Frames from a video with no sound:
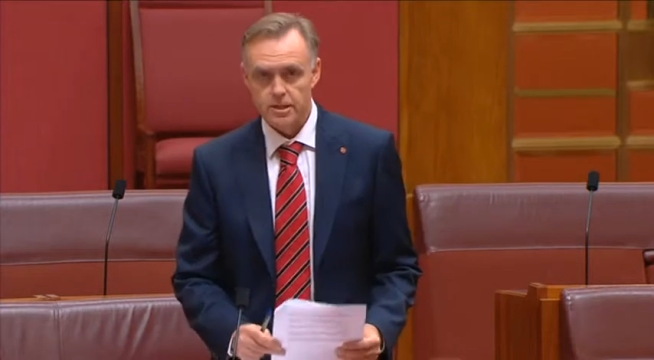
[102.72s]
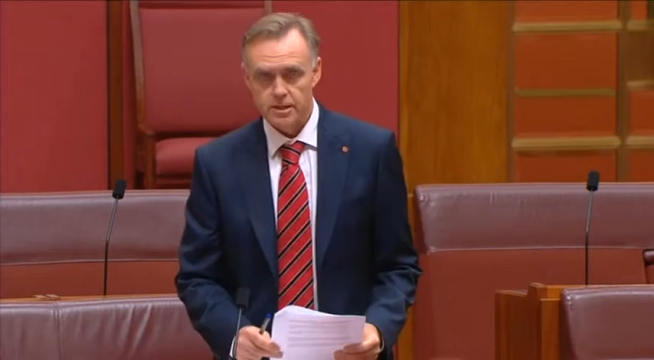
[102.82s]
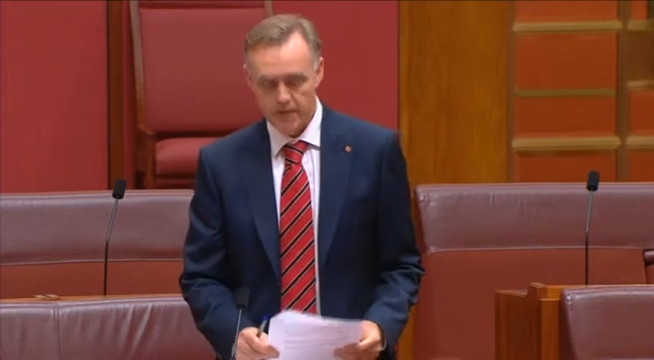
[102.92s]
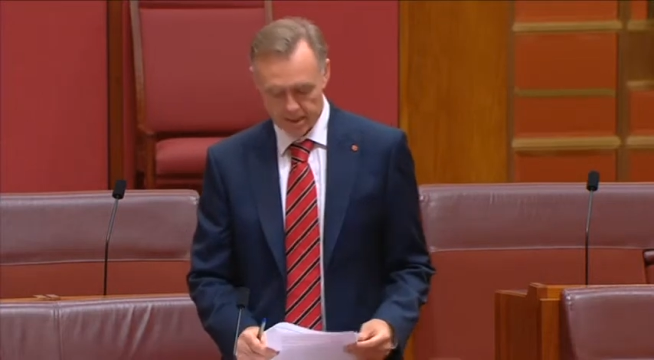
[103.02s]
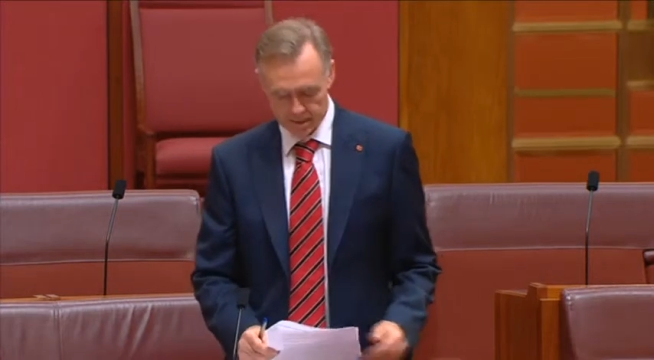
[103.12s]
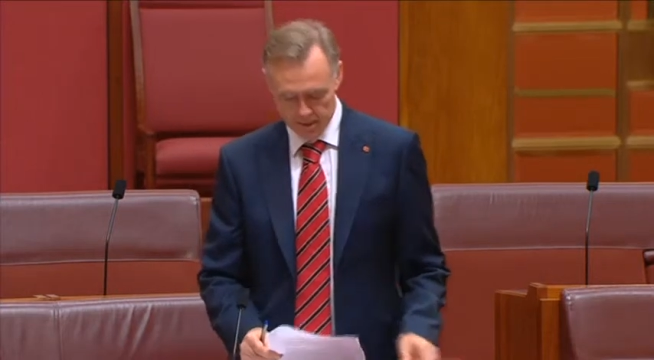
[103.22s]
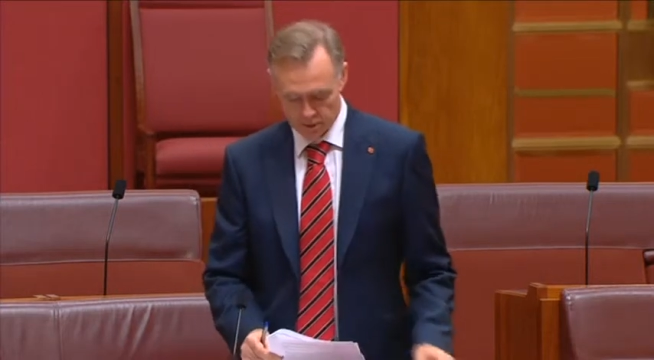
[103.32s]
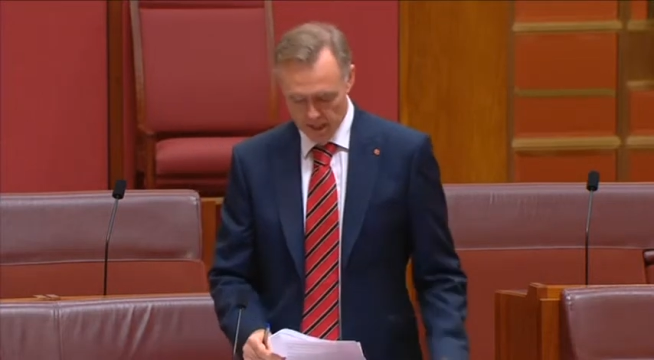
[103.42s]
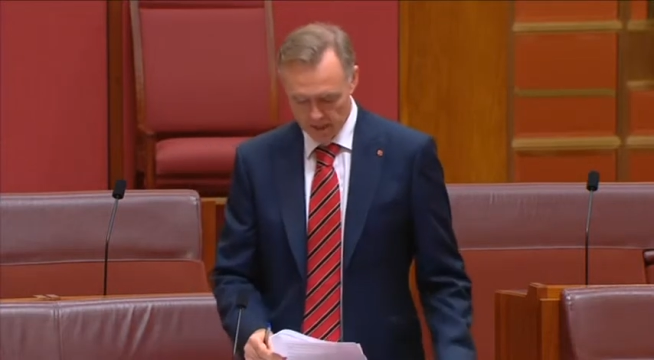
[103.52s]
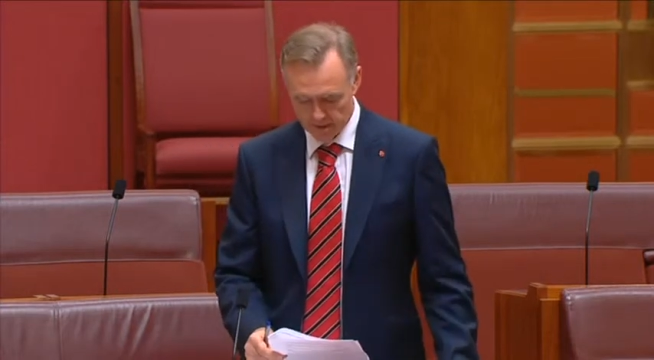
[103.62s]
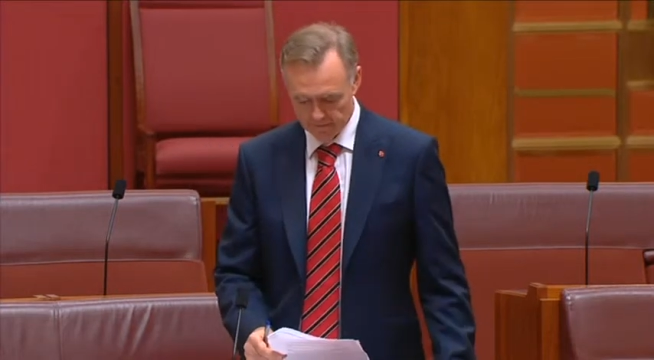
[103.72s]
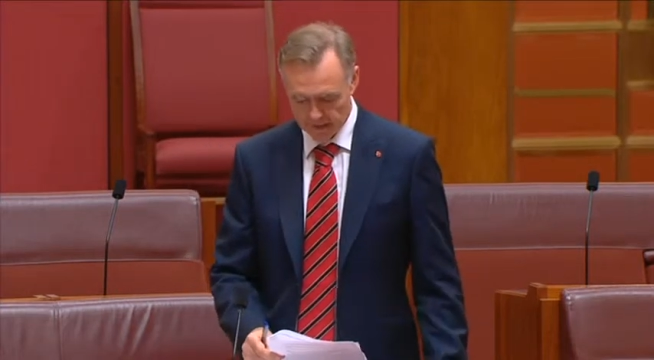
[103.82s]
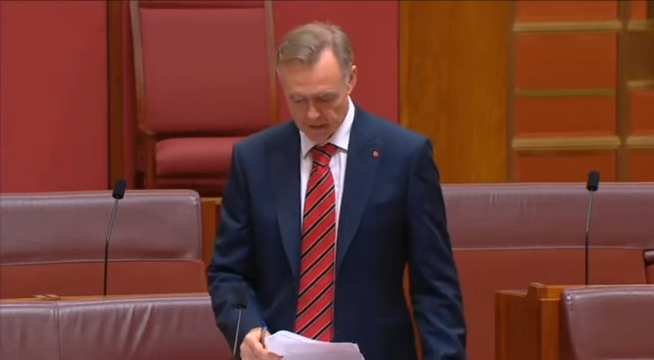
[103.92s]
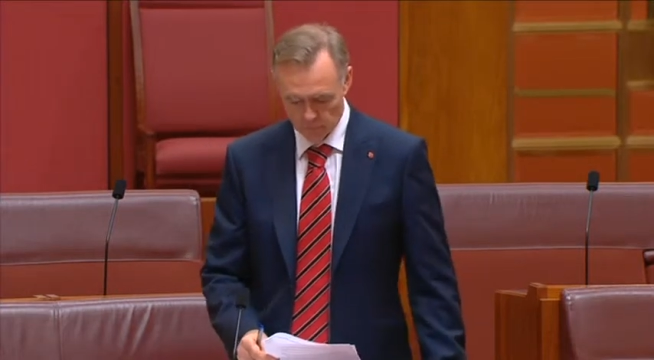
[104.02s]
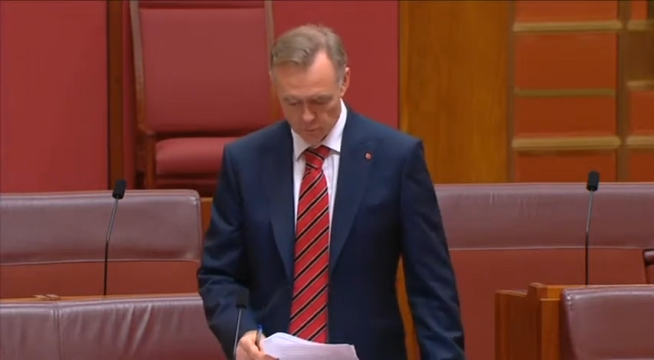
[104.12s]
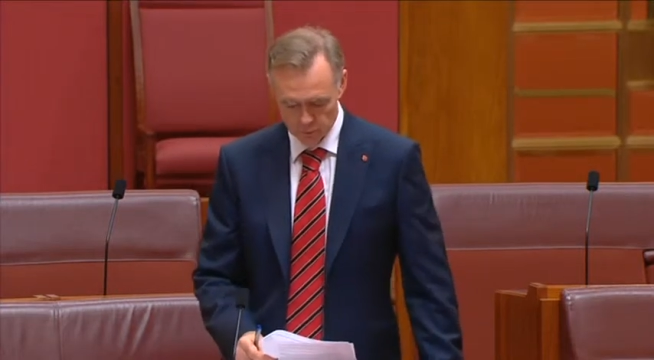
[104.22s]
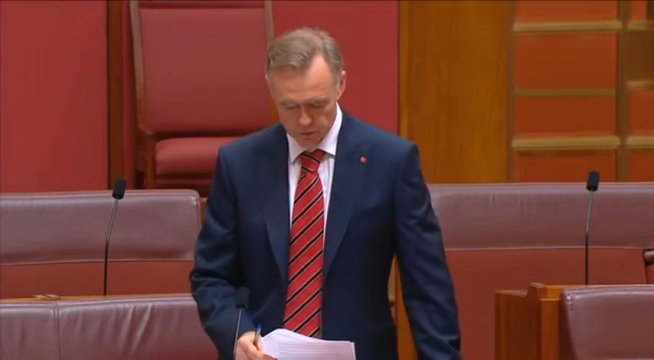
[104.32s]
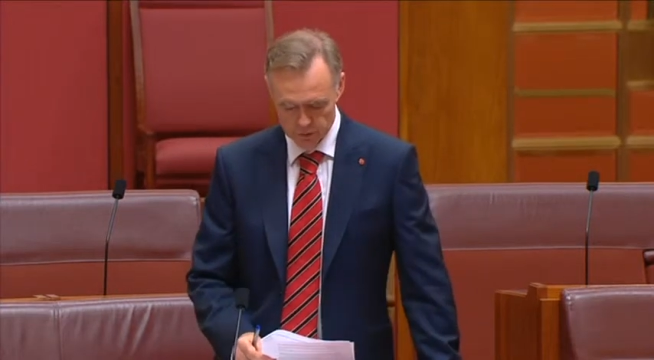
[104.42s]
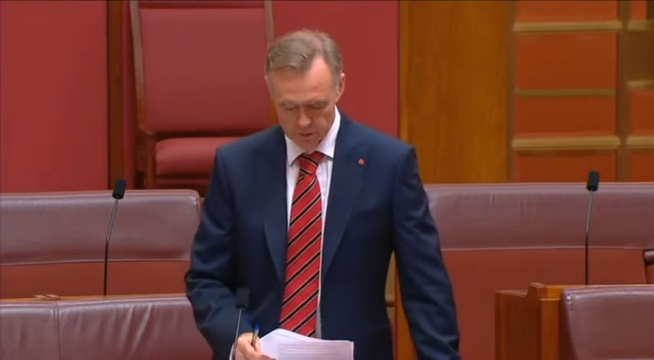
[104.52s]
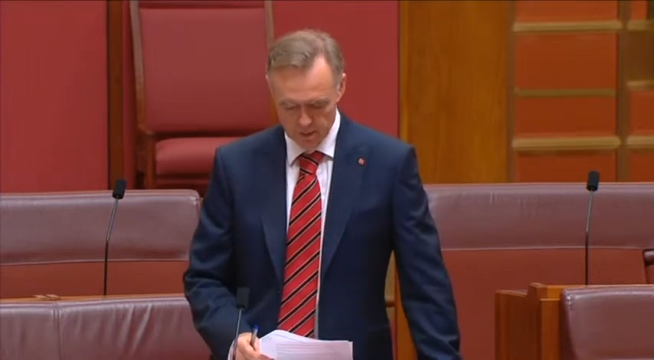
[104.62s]
to thank the Australian Defence
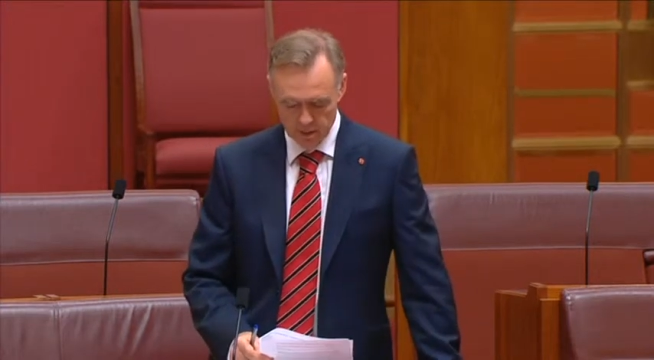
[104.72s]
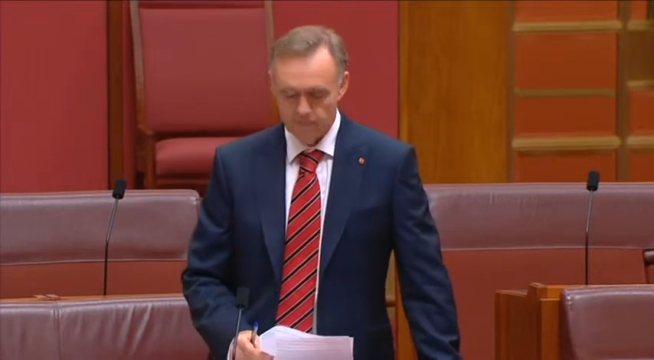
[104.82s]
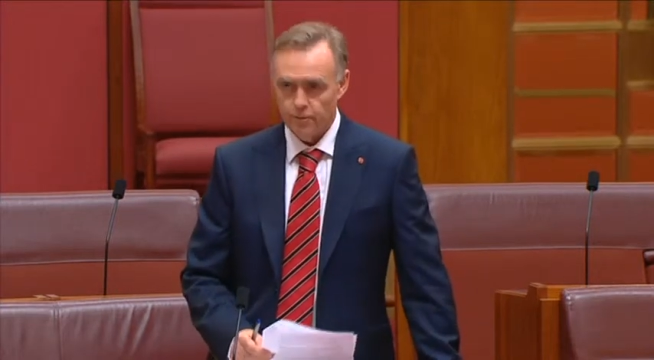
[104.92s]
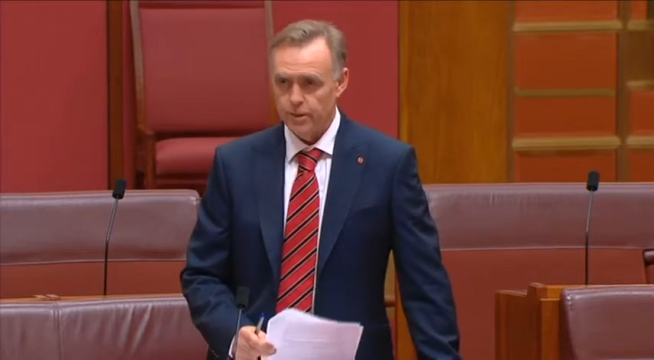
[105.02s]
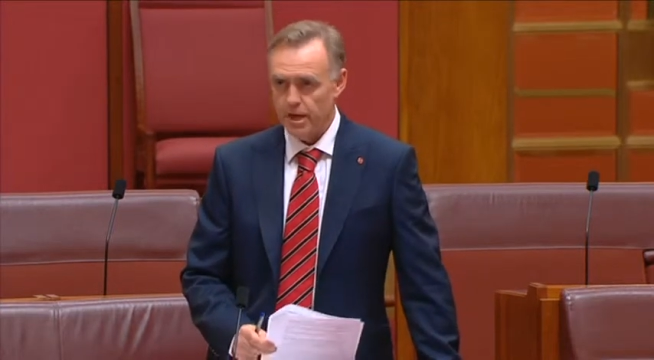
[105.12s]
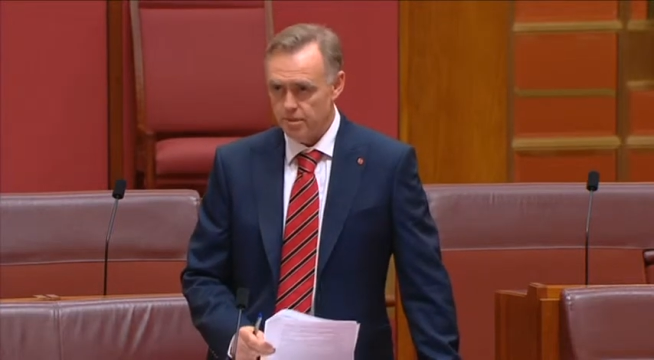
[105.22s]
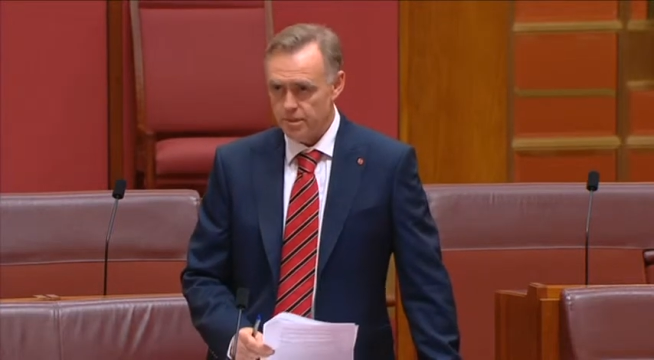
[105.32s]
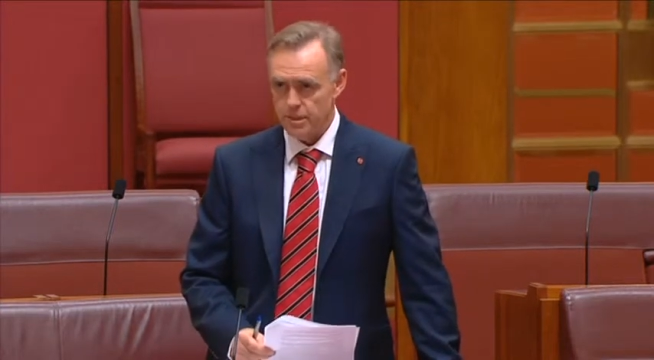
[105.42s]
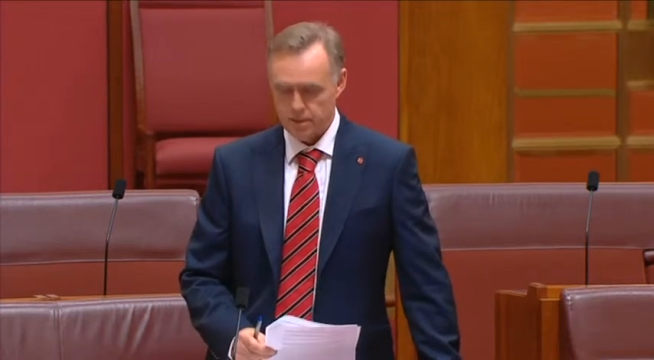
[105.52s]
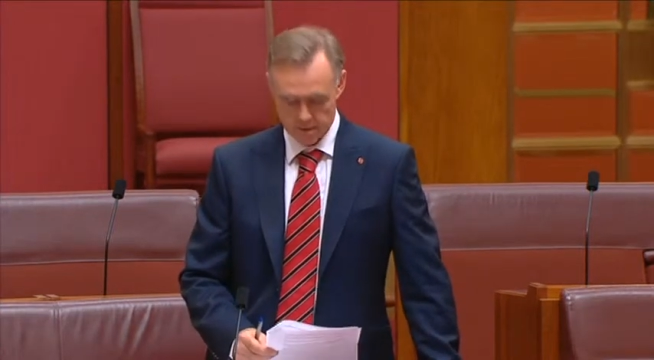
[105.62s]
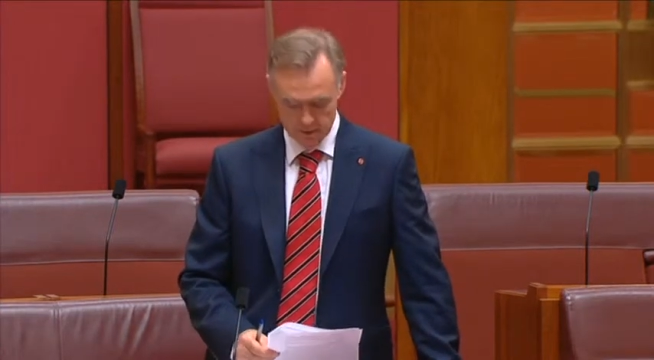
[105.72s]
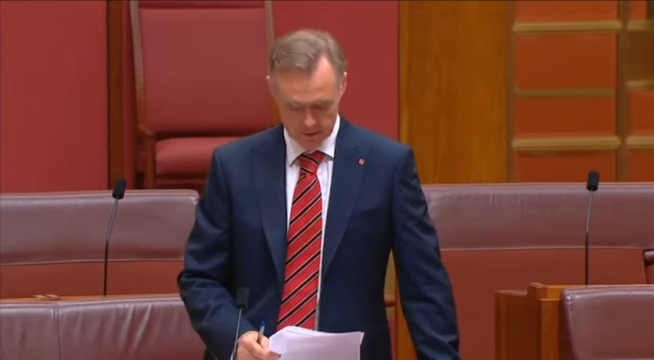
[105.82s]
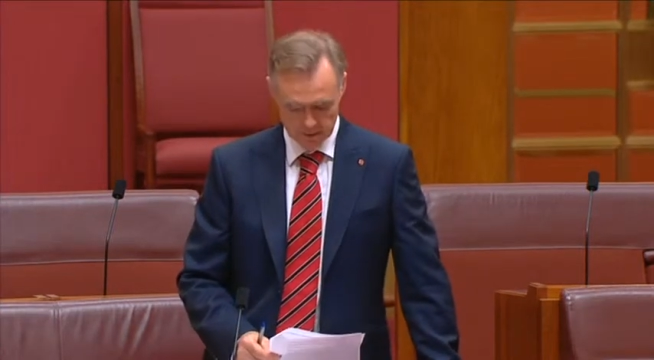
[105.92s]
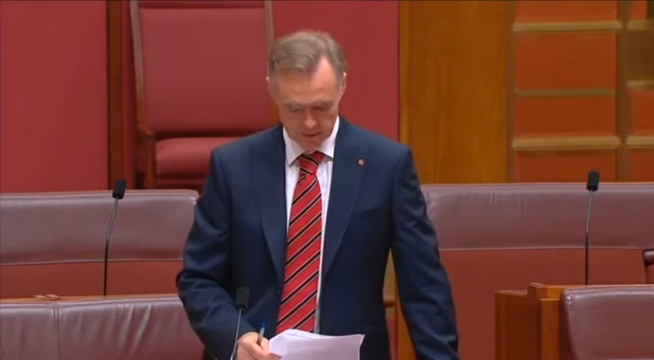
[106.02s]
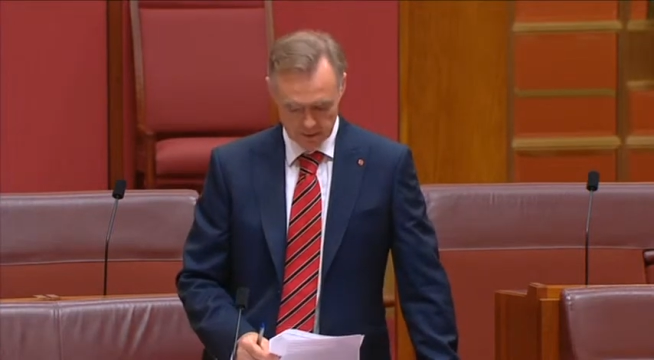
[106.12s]
Force for their assistance,